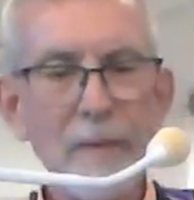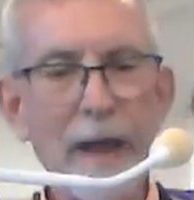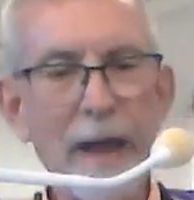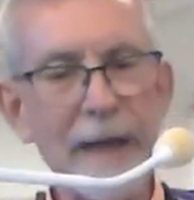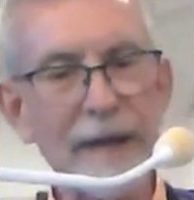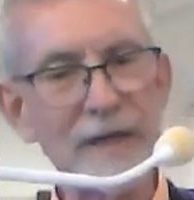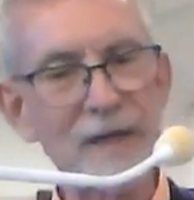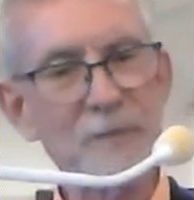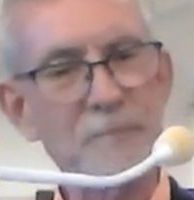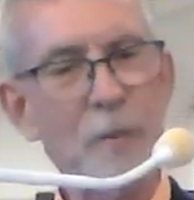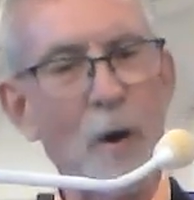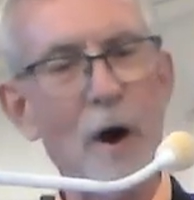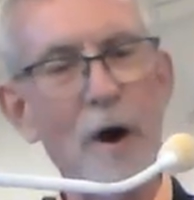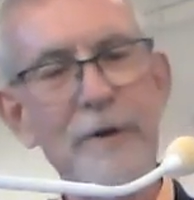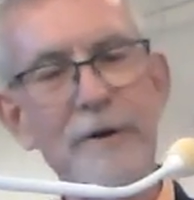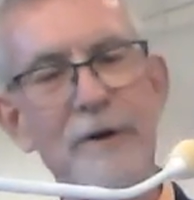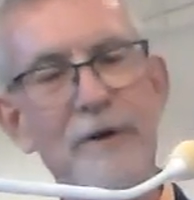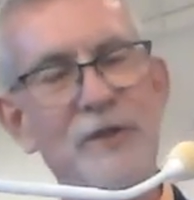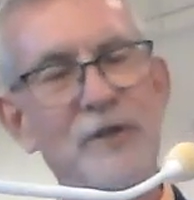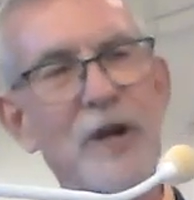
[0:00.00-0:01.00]
And his
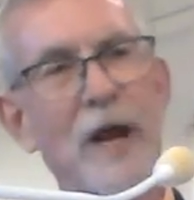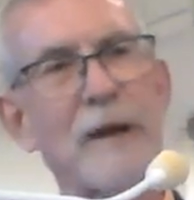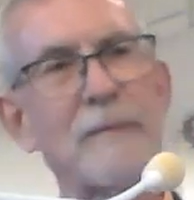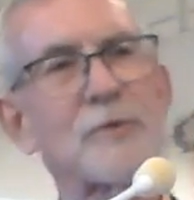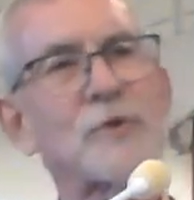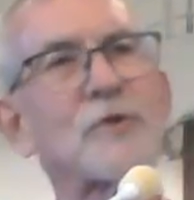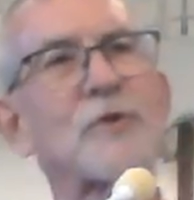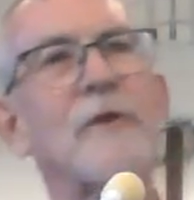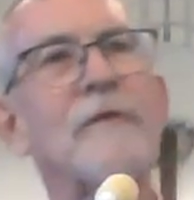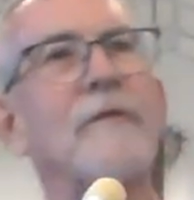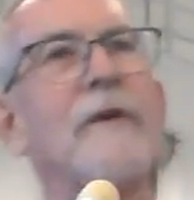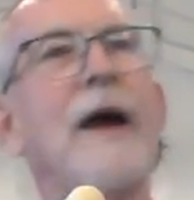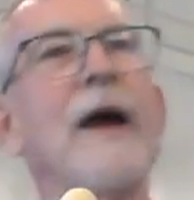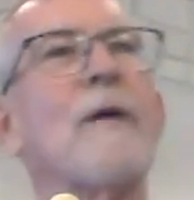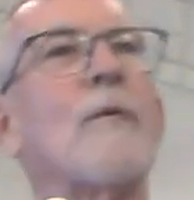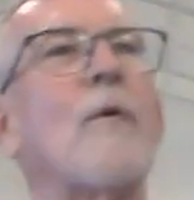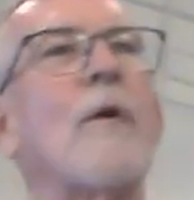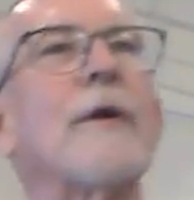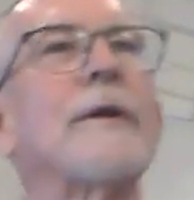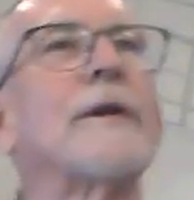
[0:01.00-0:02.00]
partner, James
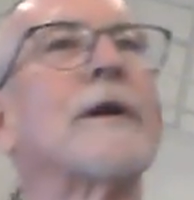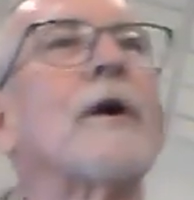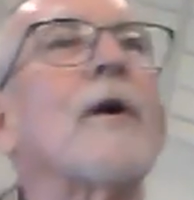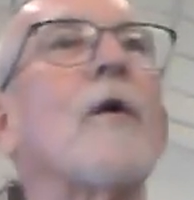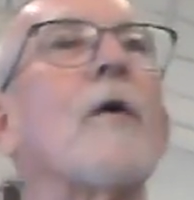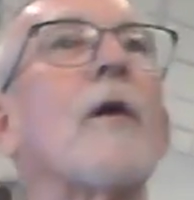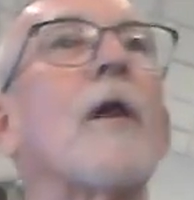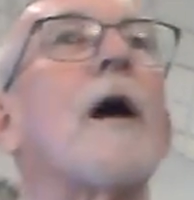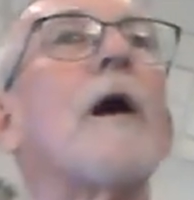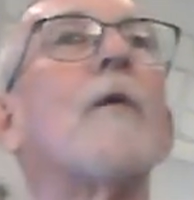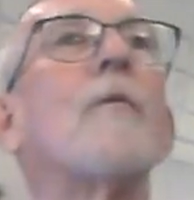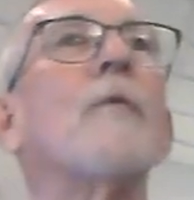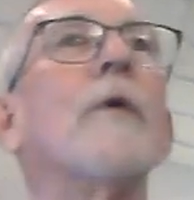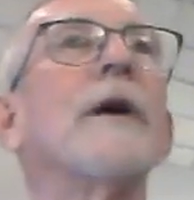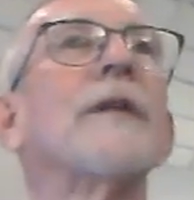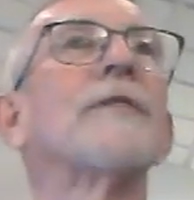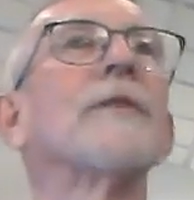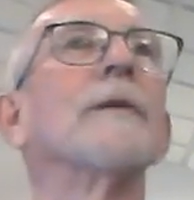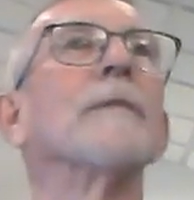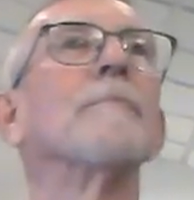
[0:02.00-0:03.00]
Trivette, wanted to go along
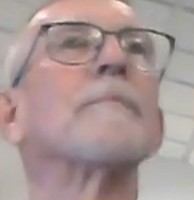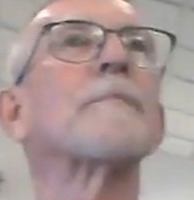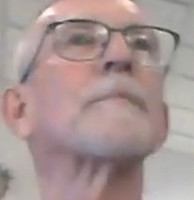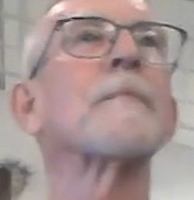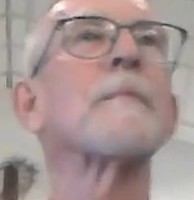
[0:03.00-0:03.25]
with him.